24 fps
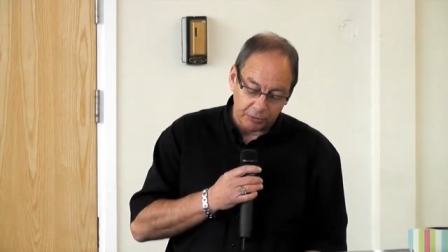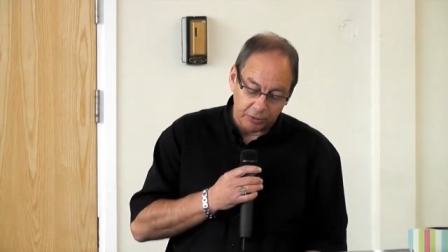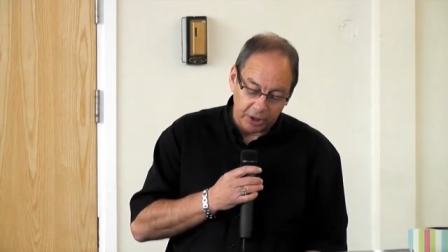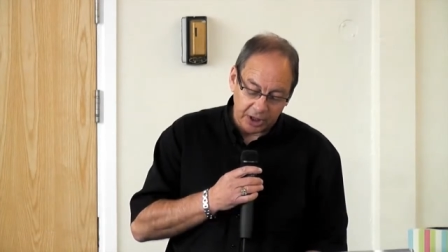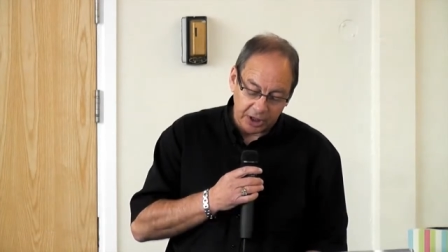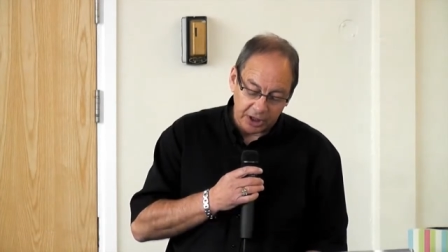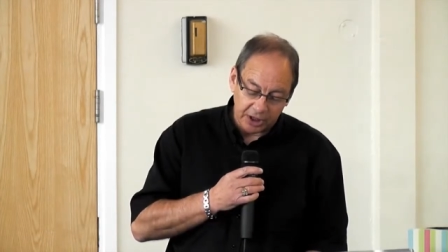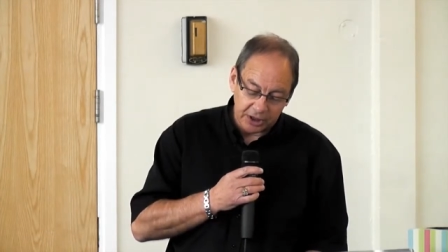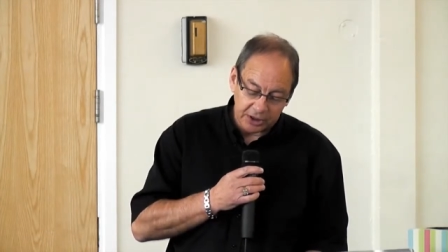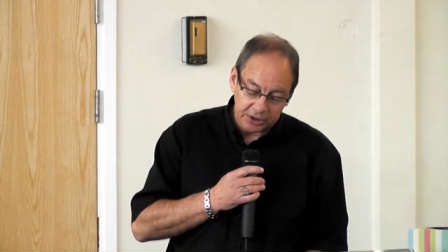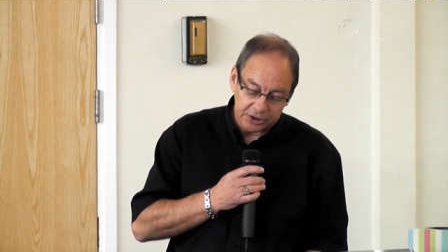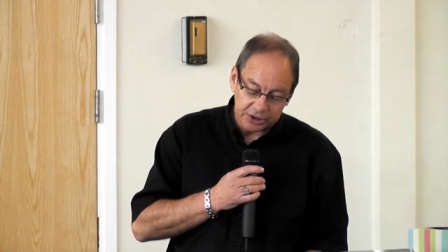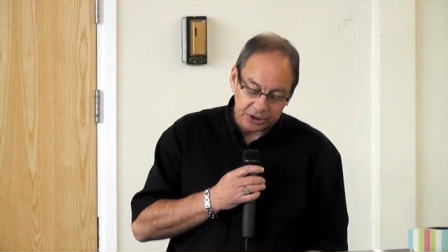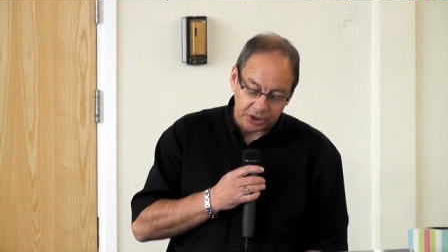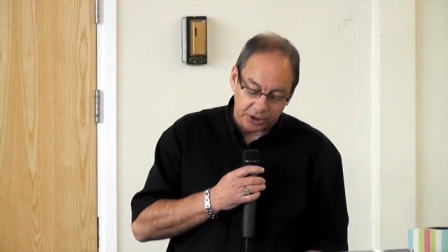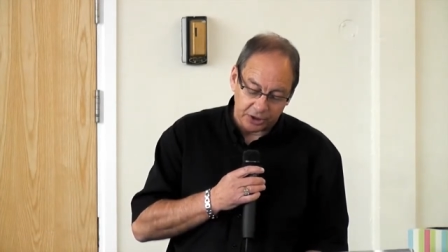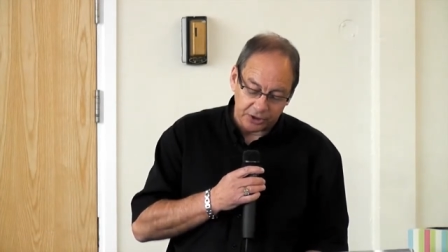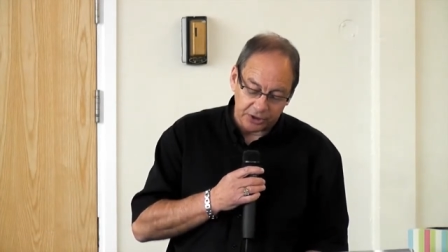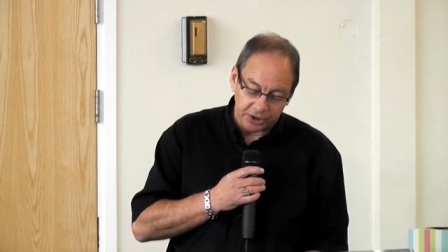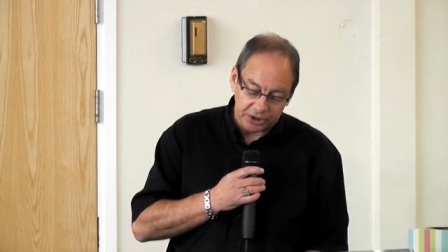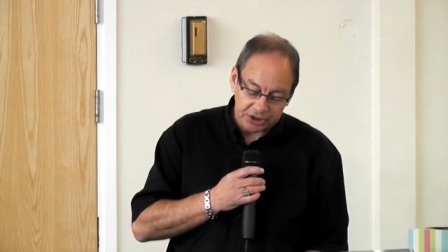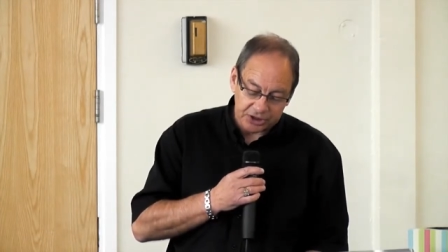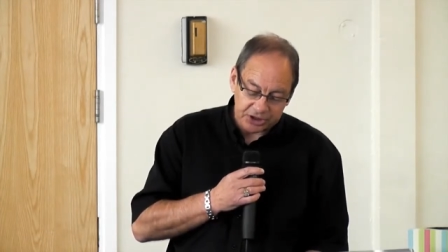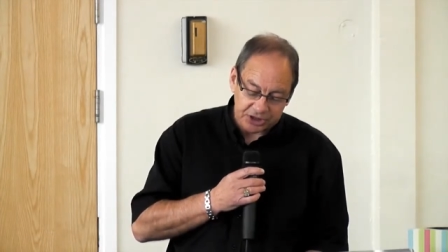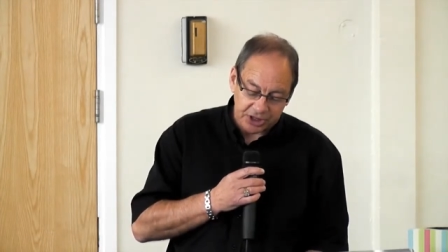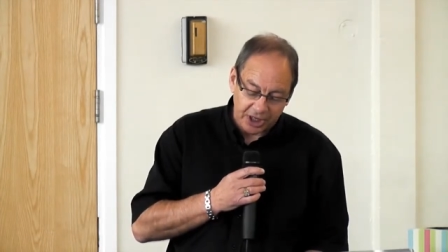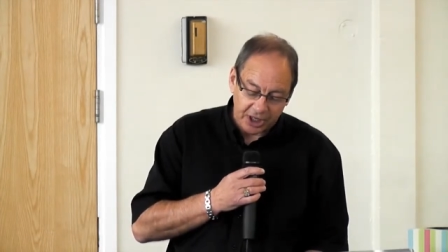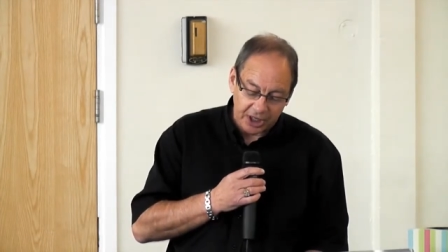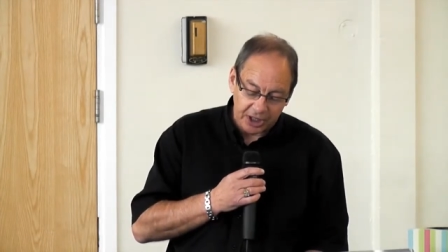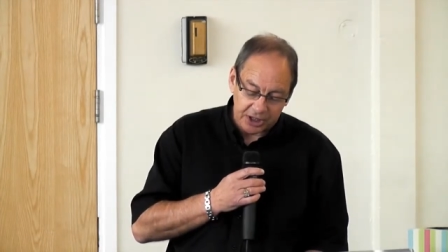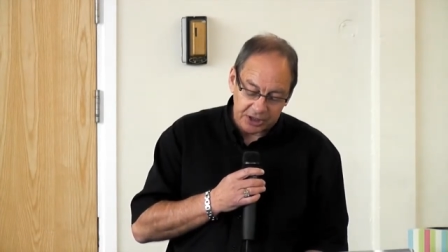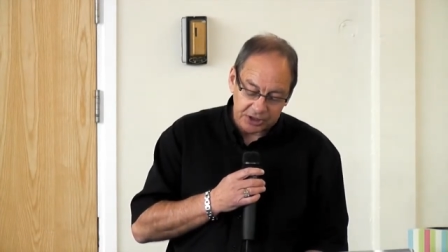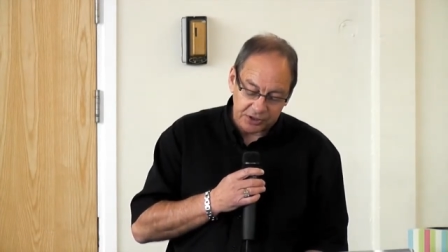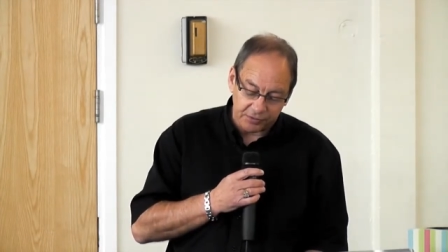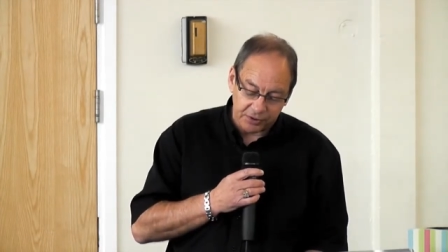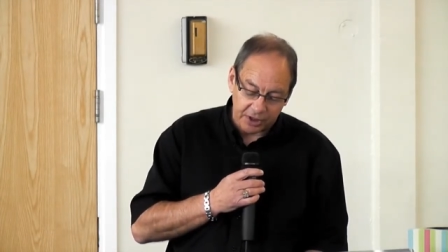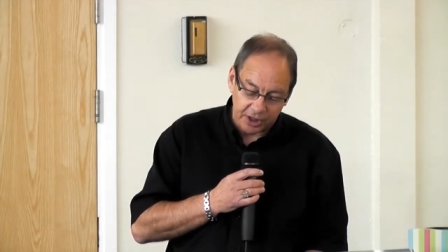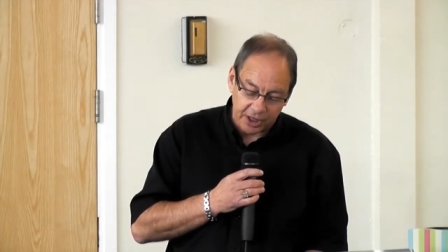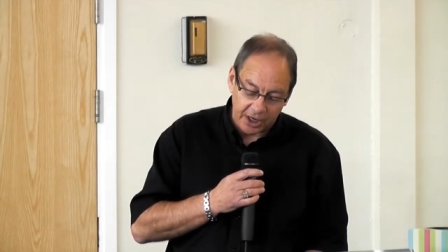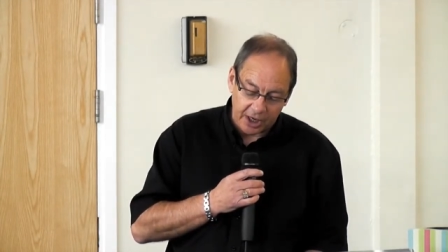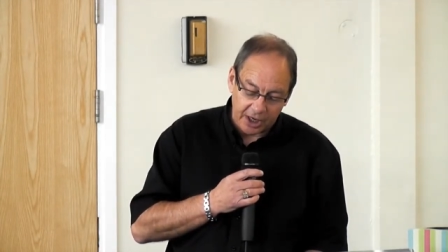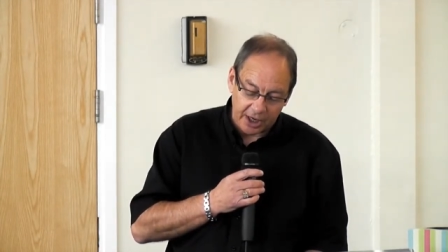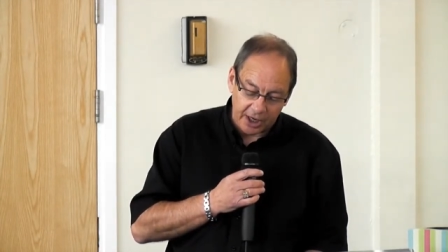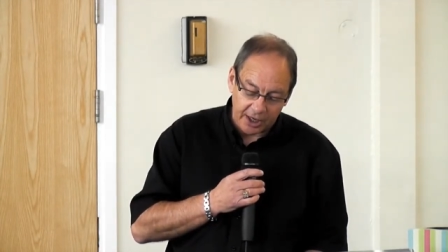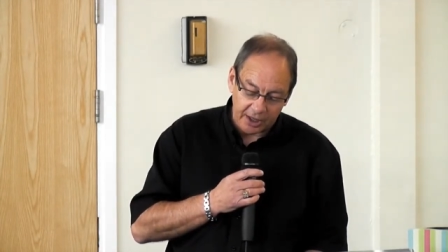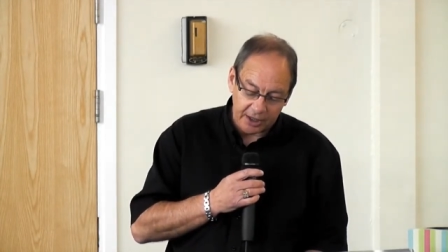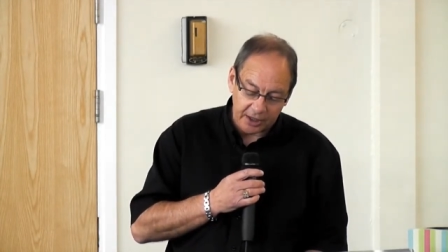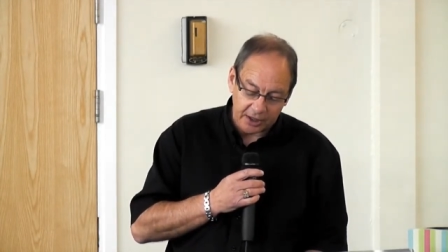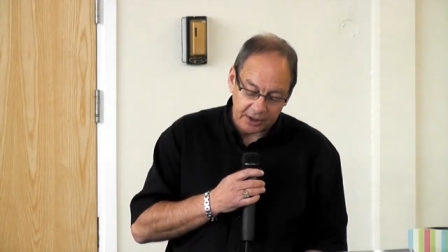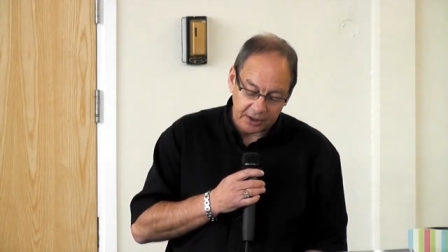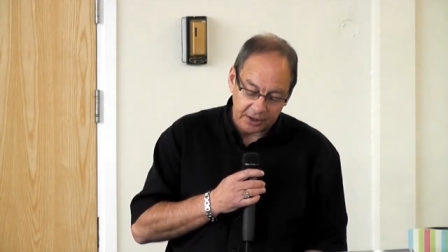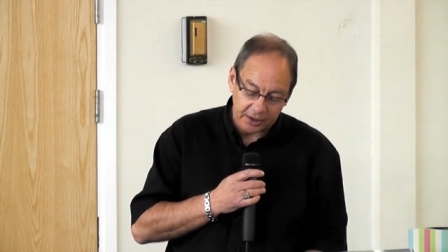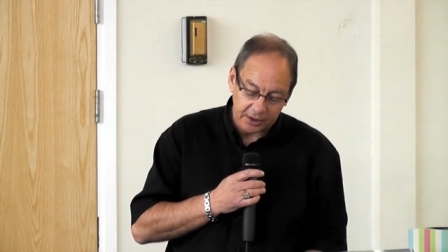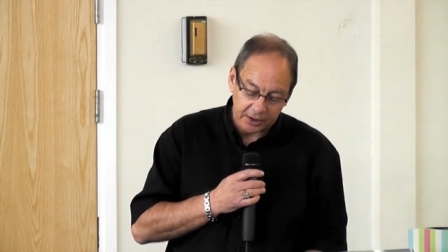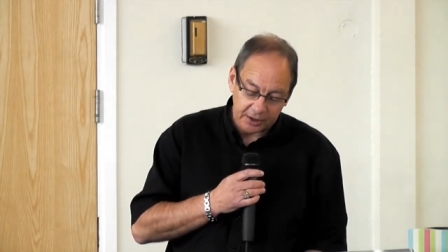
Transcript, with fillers: rings on the sides of the ark,